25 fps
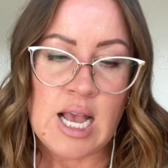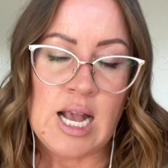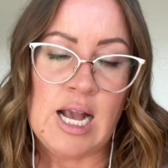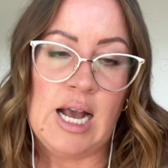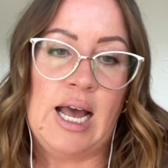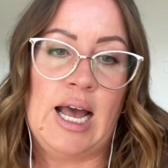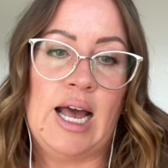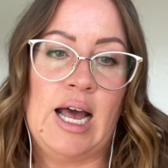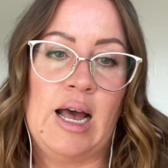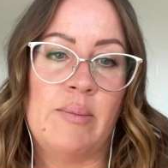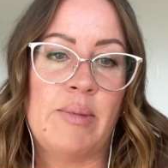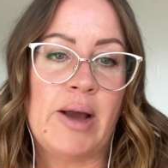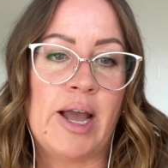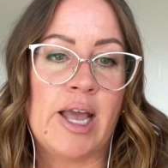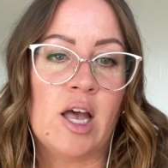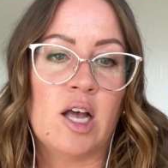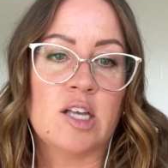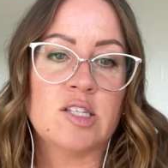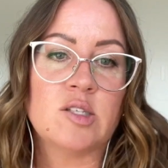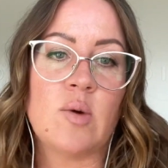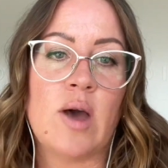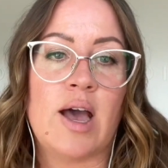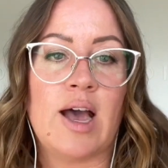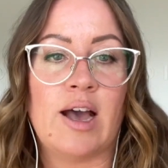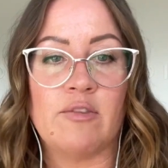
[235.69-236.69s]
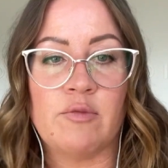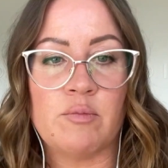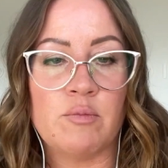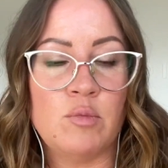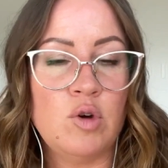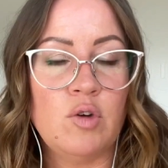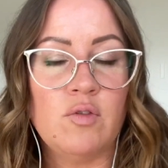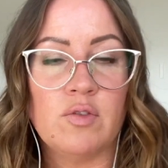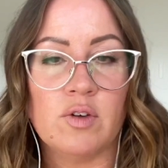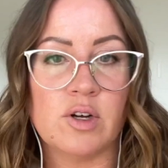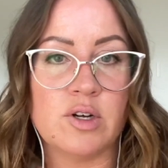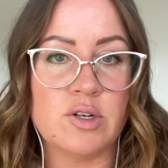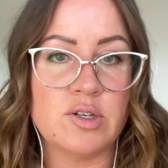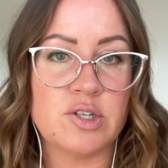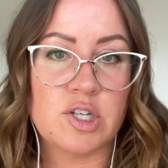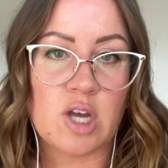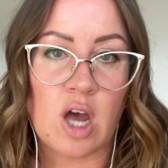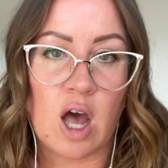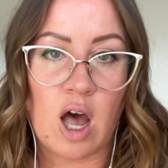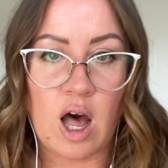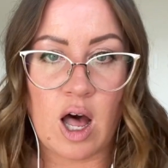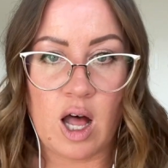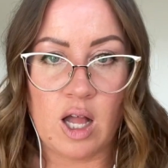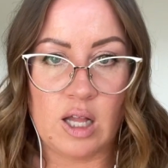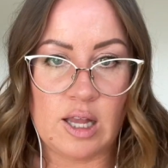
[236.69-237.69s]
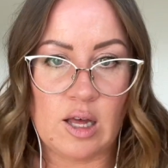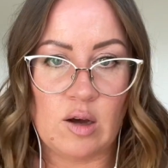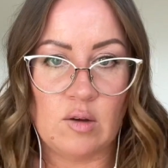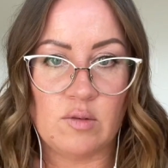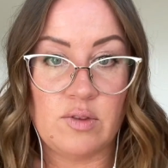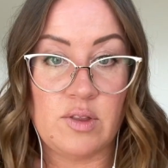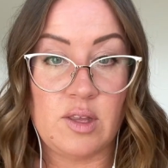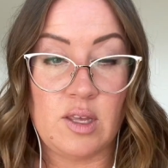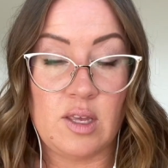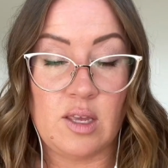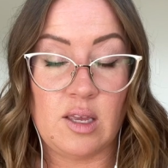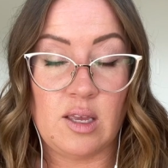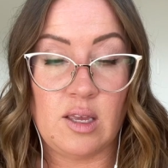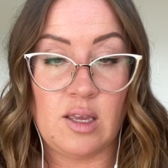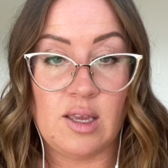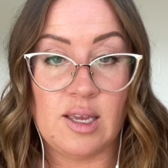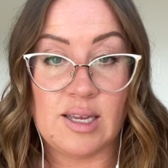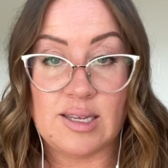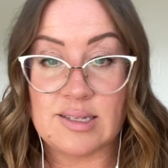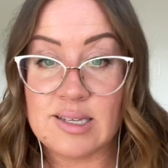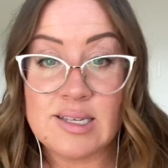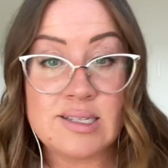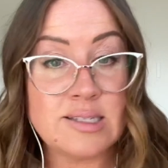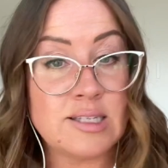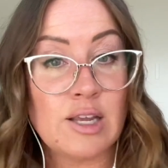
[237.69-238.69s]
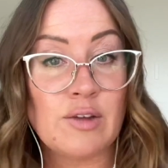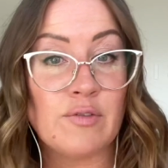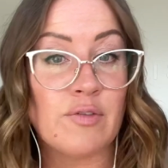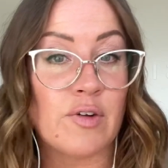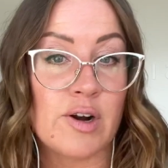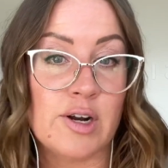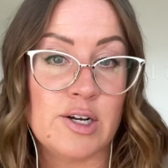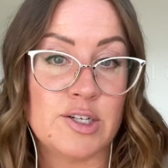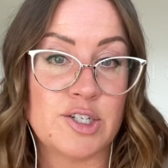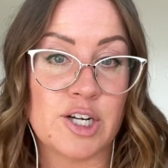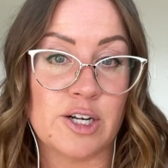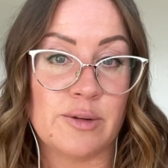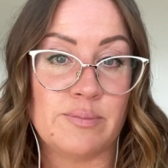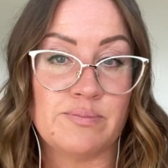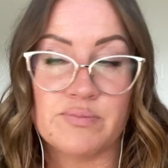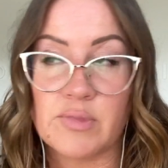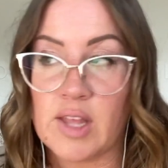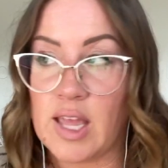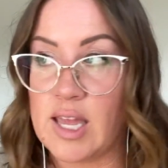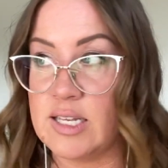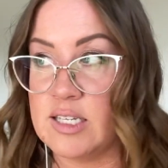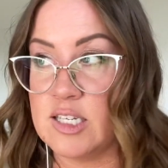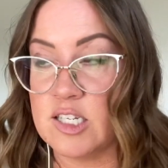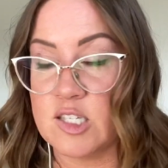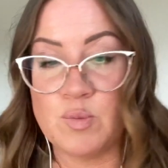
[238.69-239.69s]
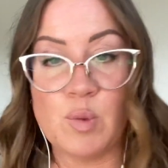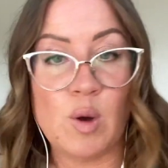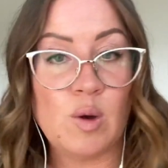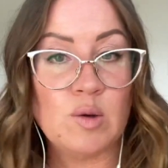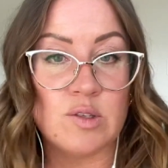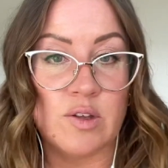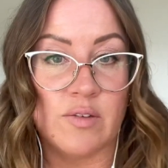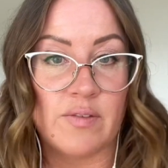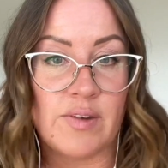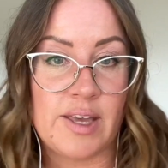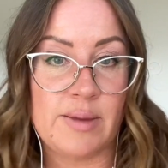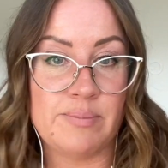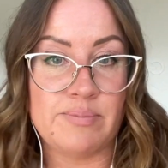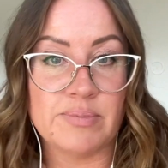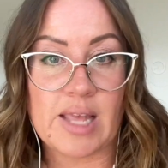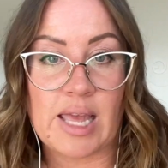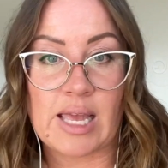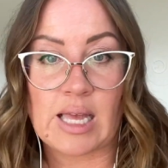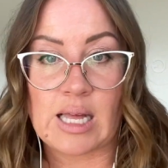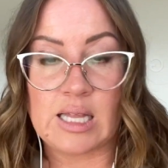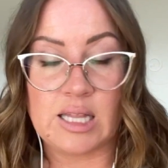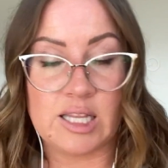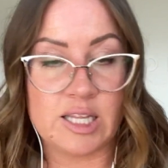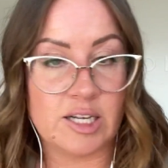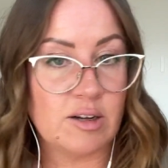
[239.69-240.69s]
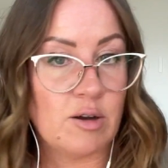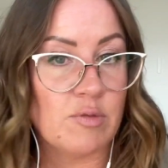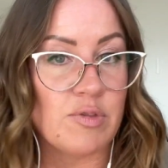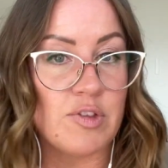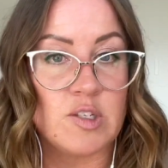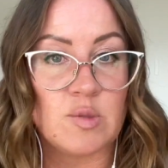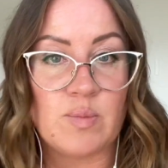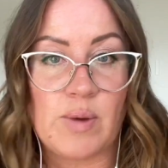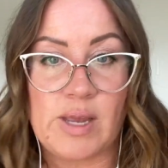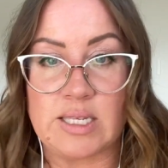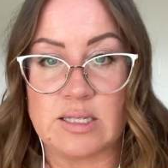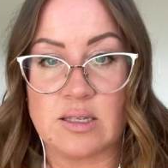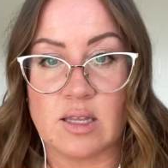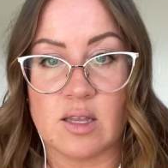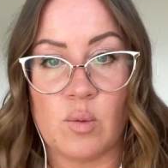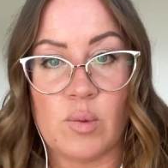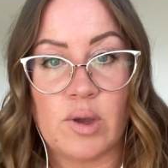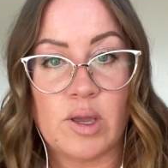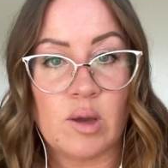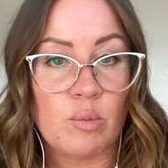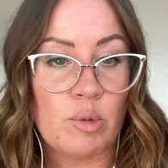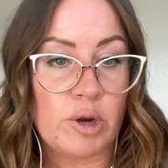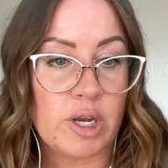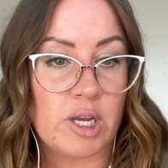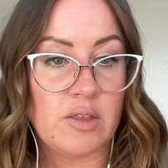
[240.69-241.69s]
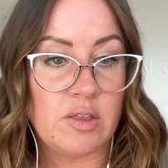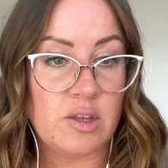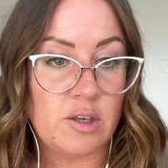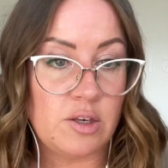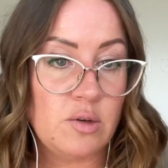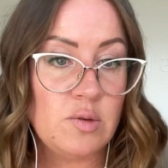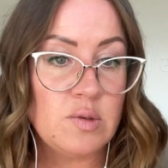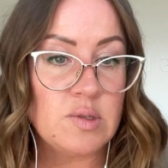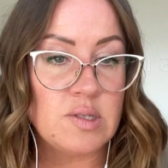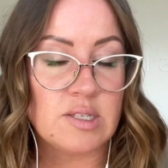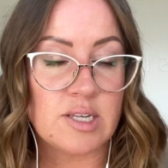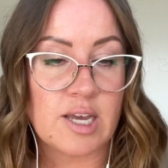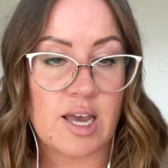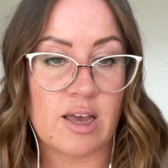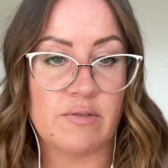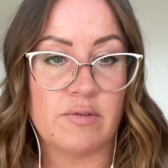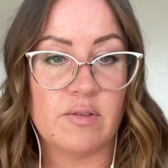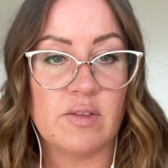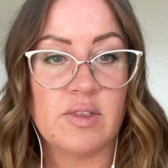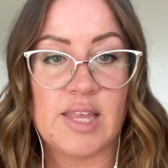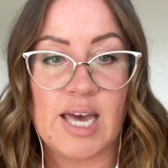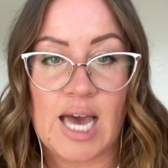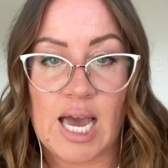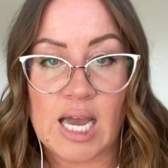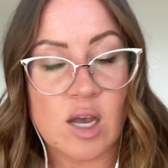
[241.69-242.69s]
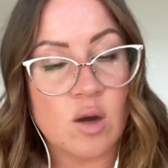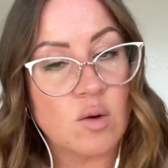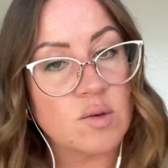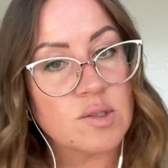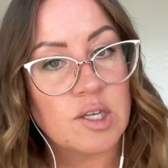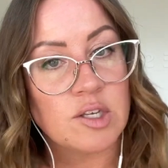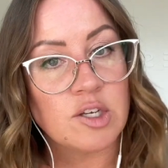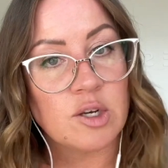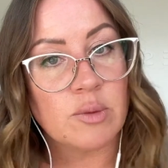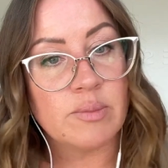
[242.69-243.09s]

I also have movers to haul out the existing furniture and dispose of it and clear out the space so that we can bring in the new stuff. That goes under